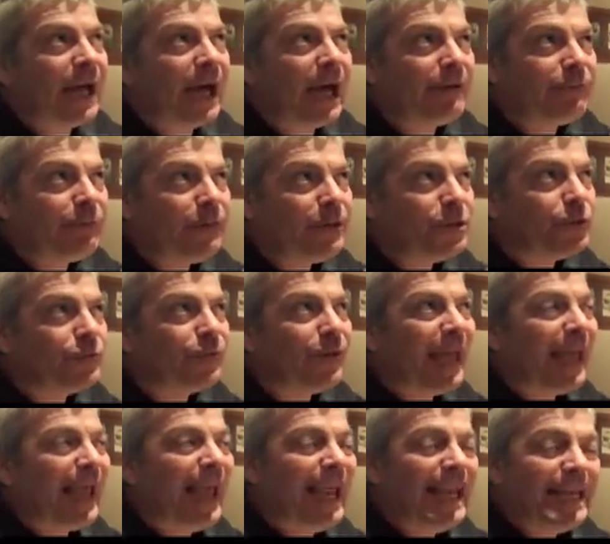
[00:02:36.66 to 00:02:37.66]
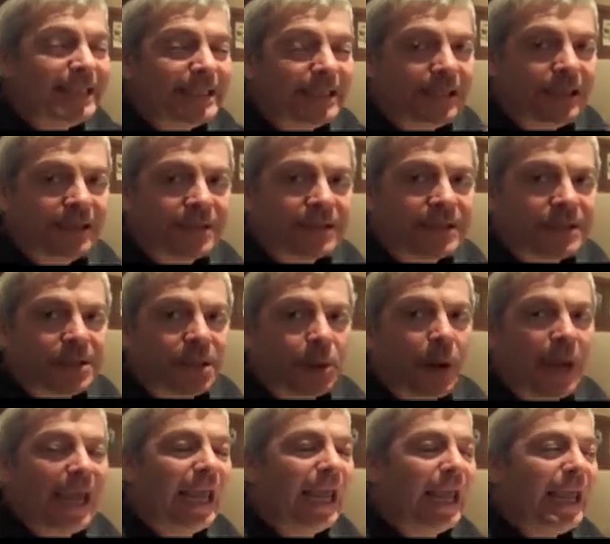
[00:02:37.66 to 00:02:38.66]
average of 8 years. So
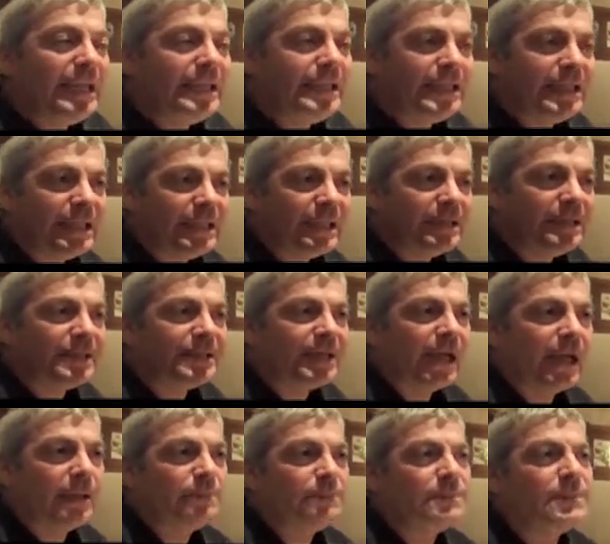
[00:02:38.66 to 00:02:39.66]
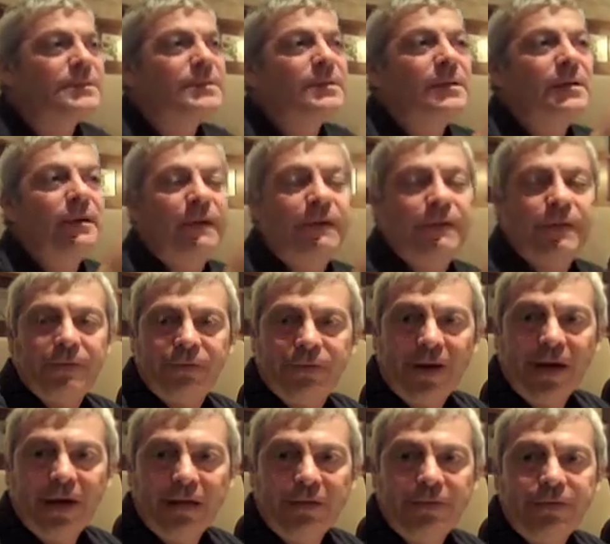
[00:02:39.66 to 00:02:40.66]
80 times
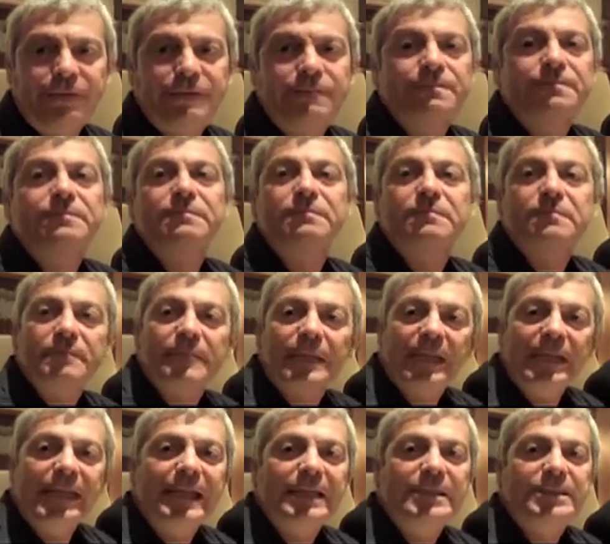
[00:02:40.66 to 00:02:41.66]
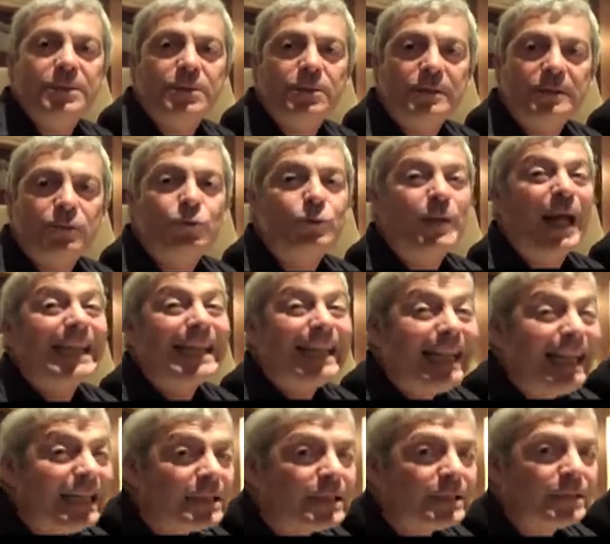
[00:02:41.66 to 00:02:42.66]
5 leads to at
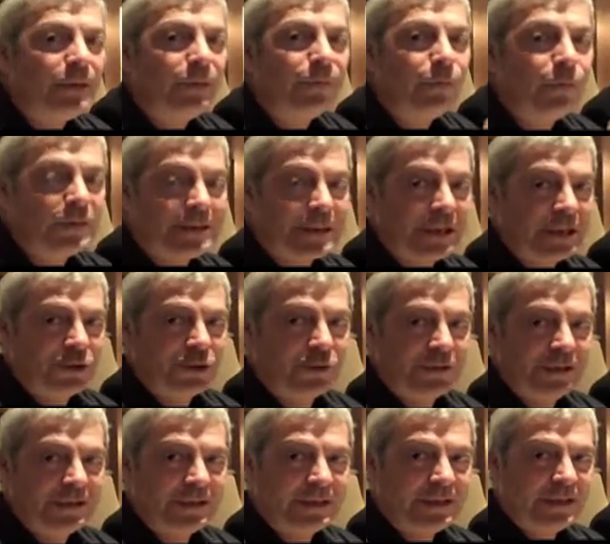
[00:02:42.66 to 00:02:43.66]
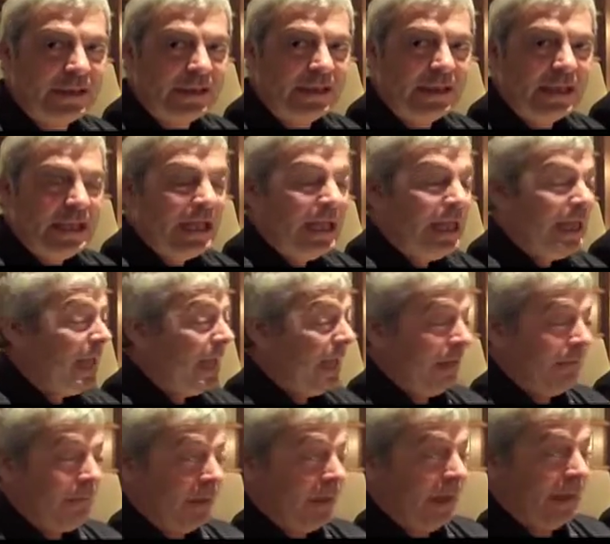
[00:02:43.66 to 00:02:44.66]
least 4 centuries.
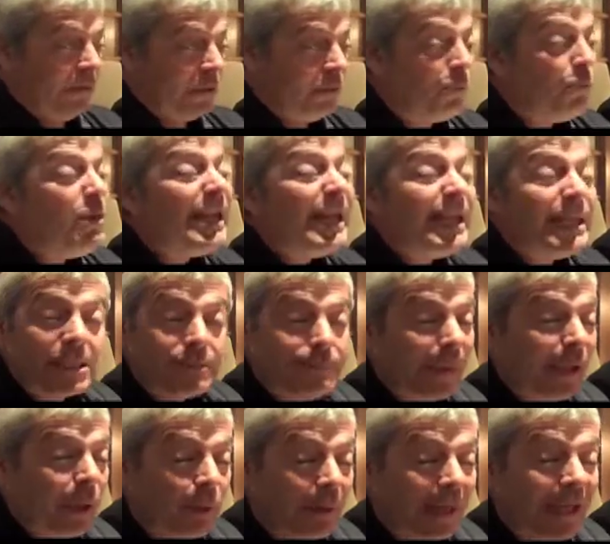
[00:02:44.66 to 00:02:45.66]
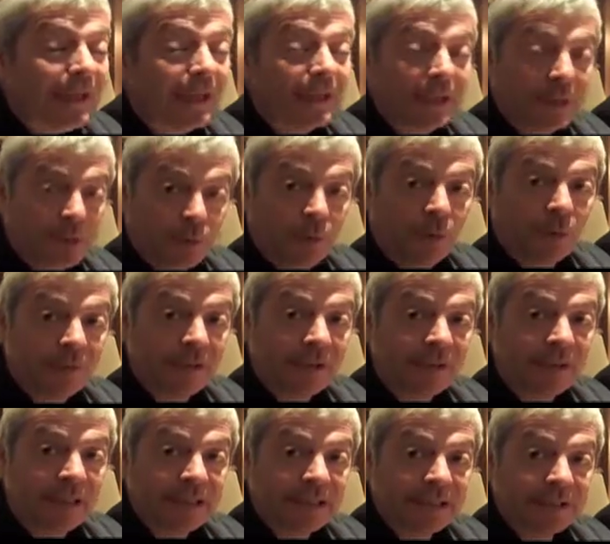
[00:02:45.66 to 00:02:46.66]
We can speculate that it's more than
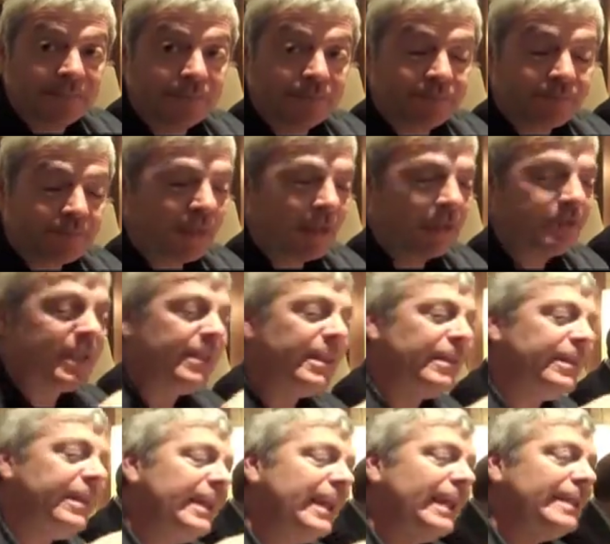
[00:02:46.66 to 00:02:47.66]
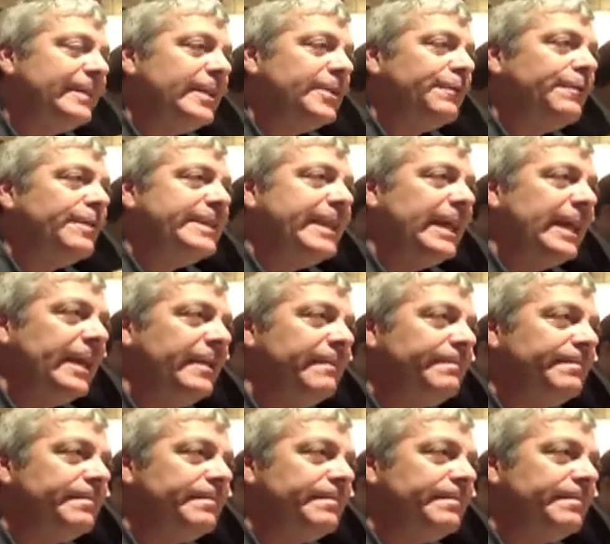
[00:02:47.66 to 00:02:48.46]
that. You see, the thing at the end of the day,